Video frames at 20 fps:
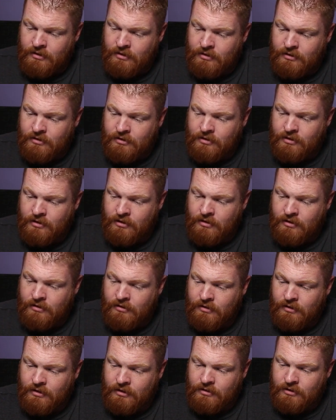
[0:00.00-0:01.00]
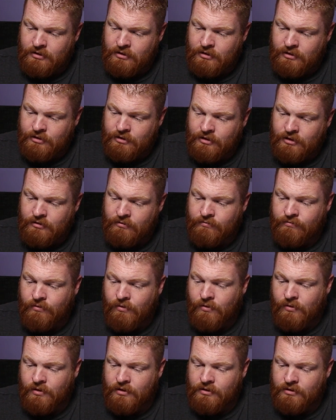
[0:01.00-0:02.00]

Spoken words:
is currently searching for